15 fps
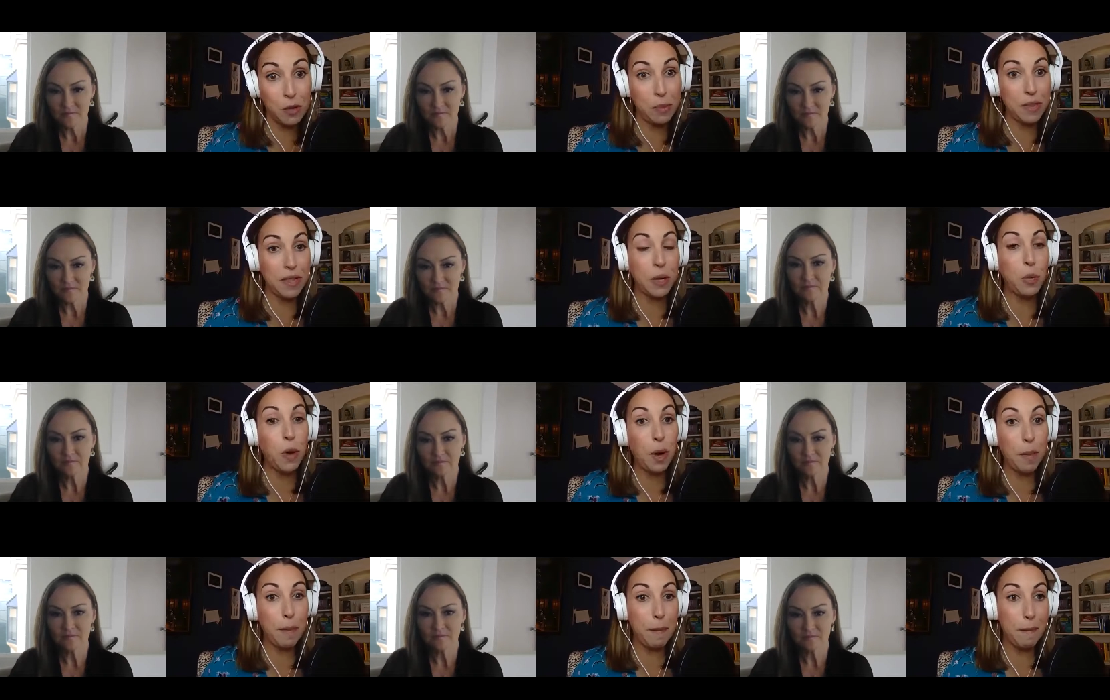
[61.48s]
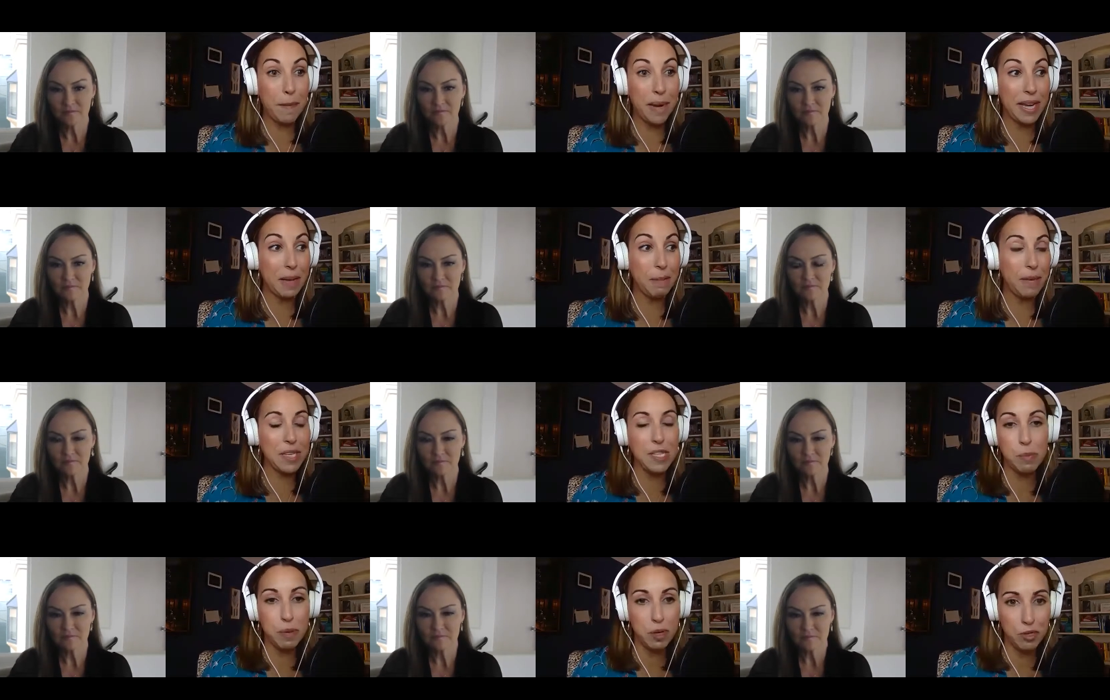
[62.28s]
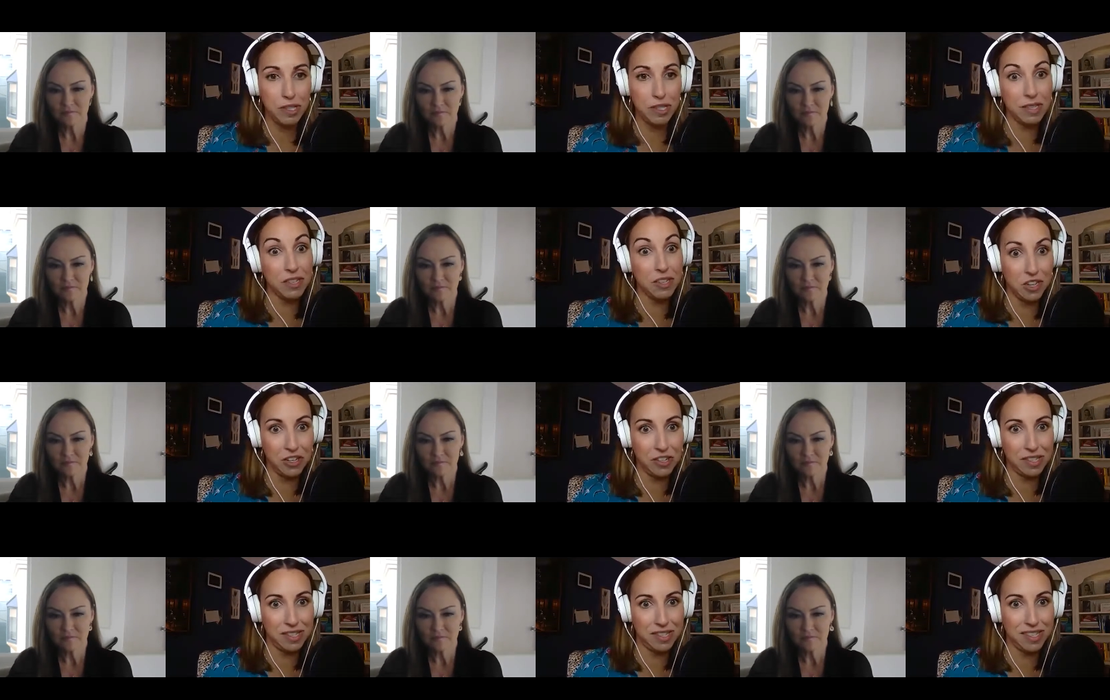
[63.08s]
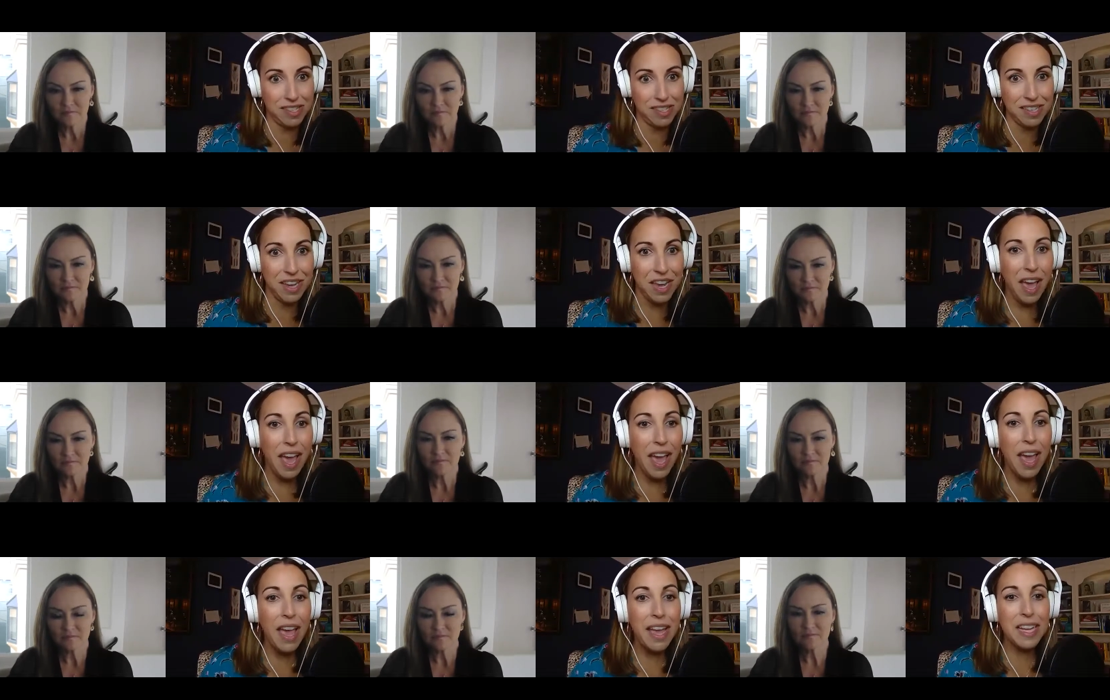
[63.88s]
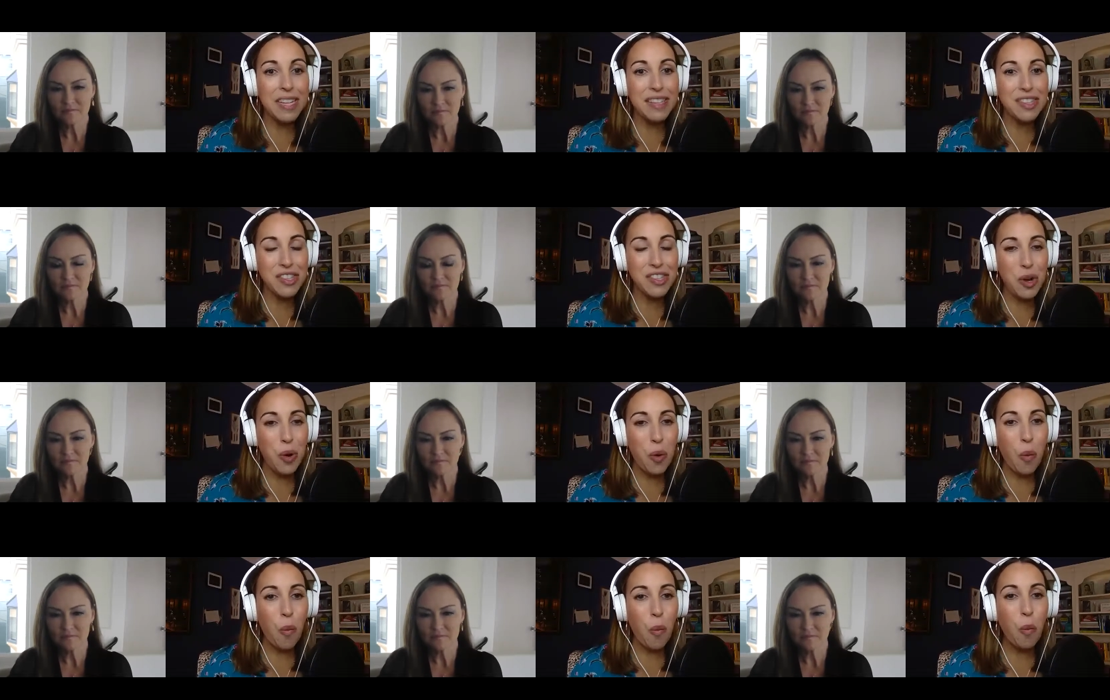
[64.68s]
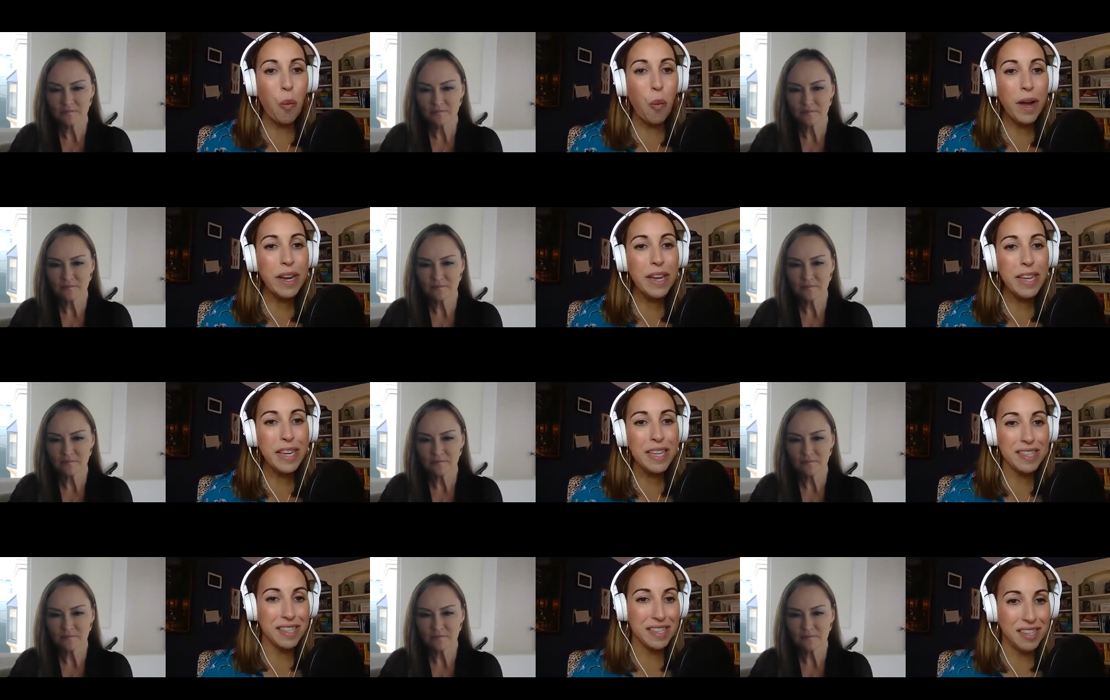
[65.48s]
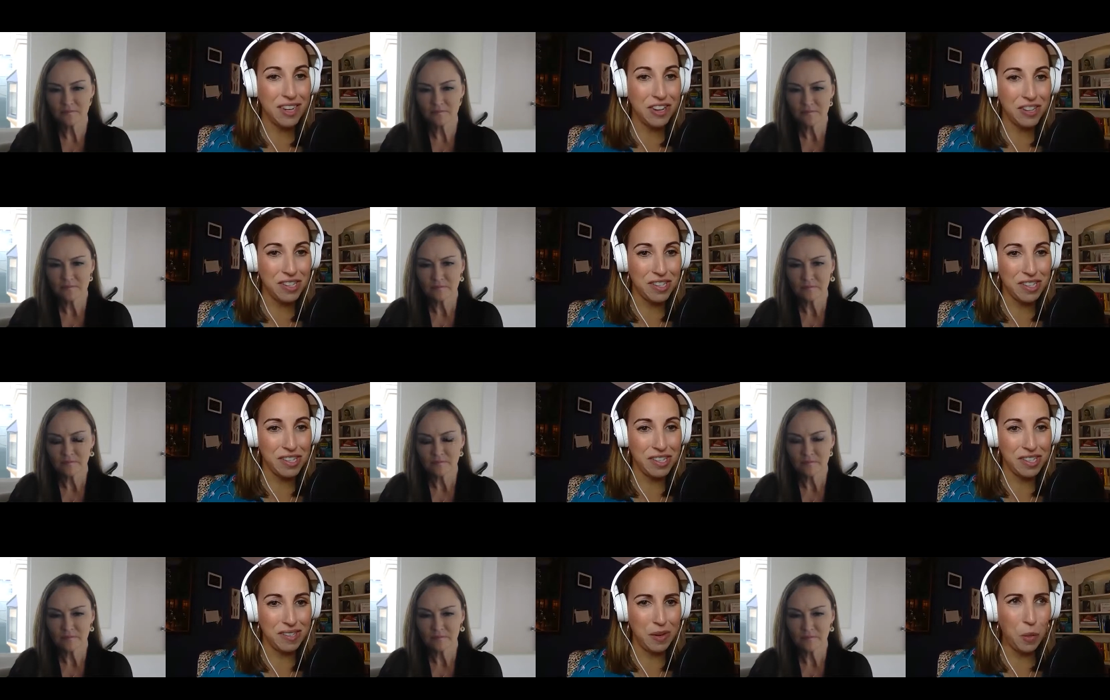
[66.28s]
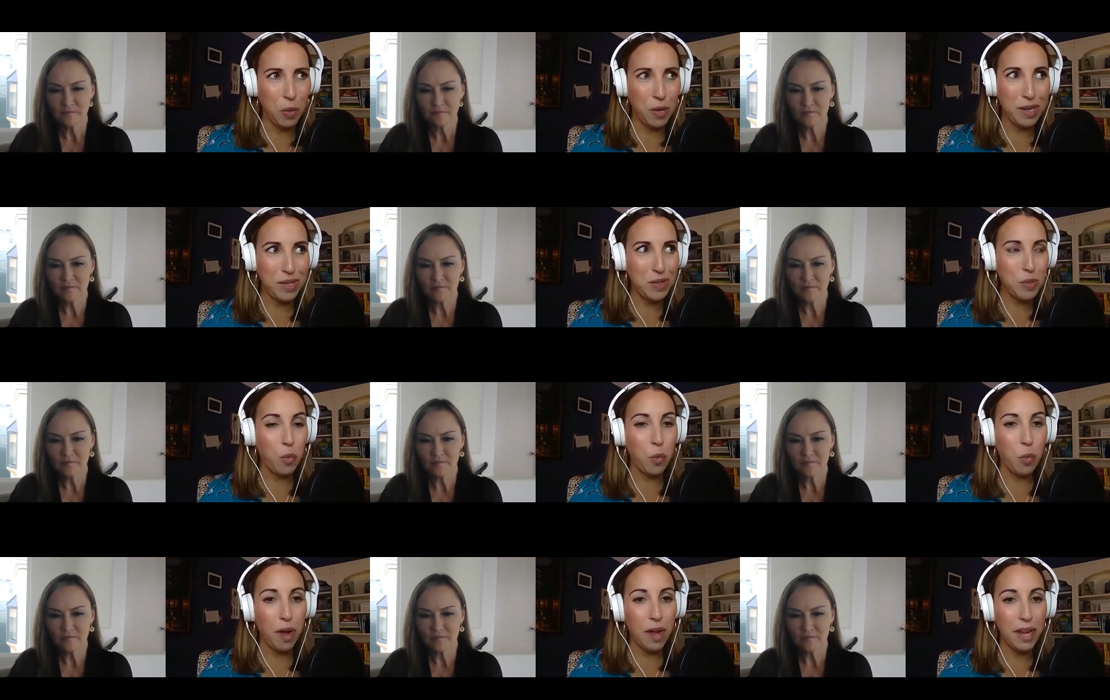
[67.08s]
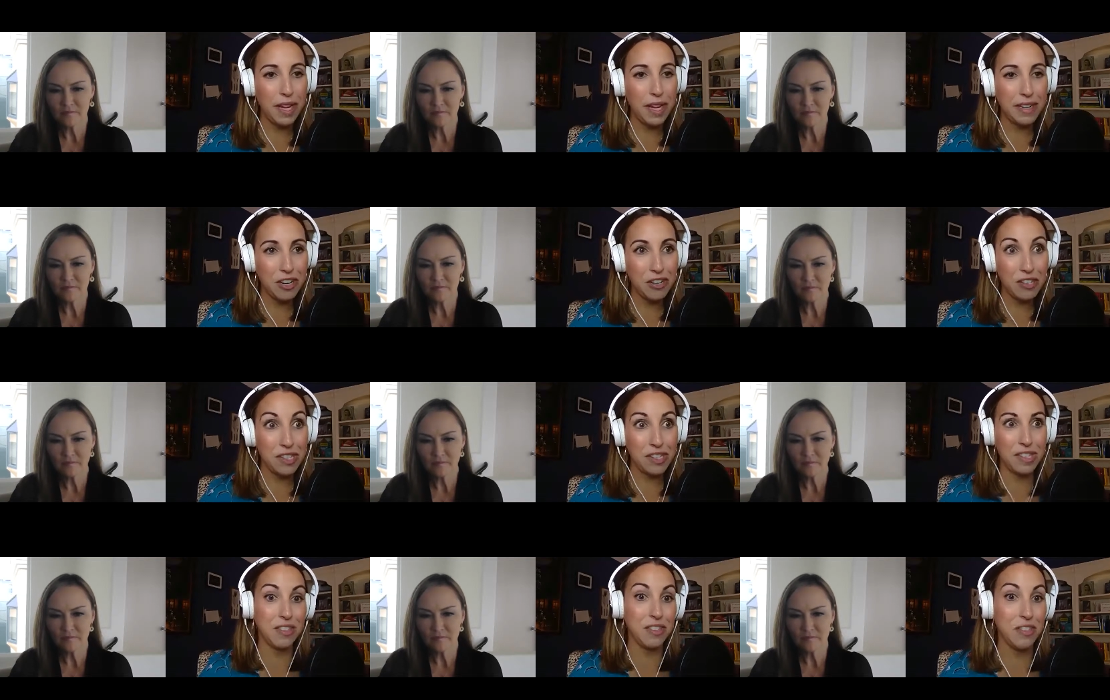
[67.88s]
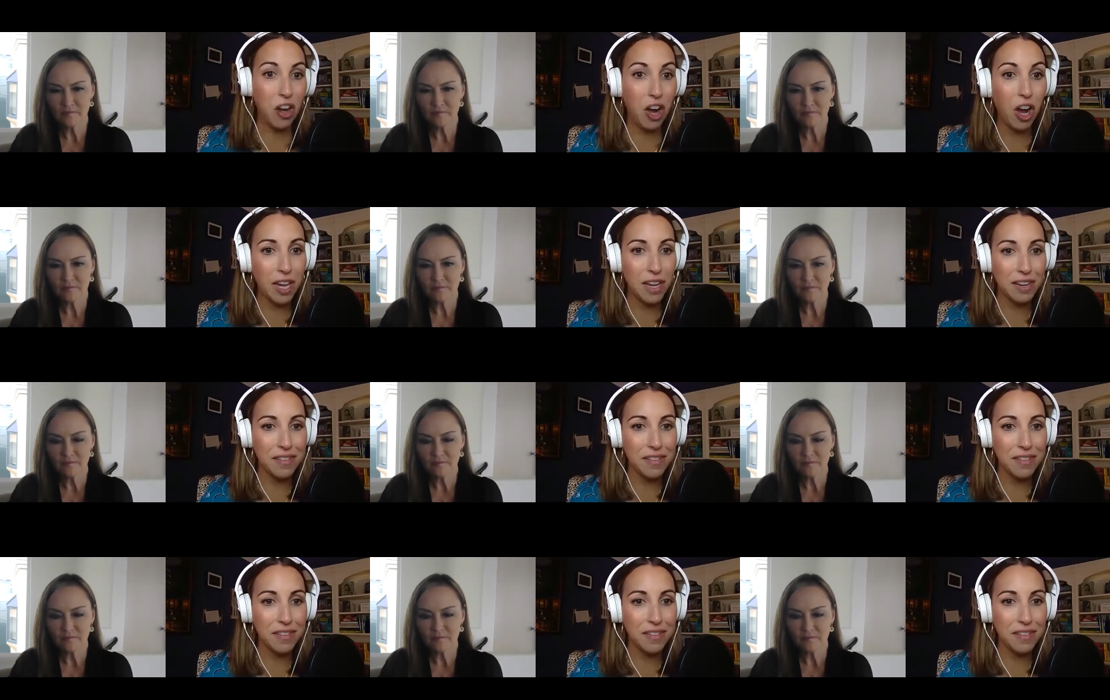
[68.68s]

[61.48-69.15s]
Speaker 1: be like, well, my, my spouse is a narcissist. And so what is a narcissist and what is a narcissist not?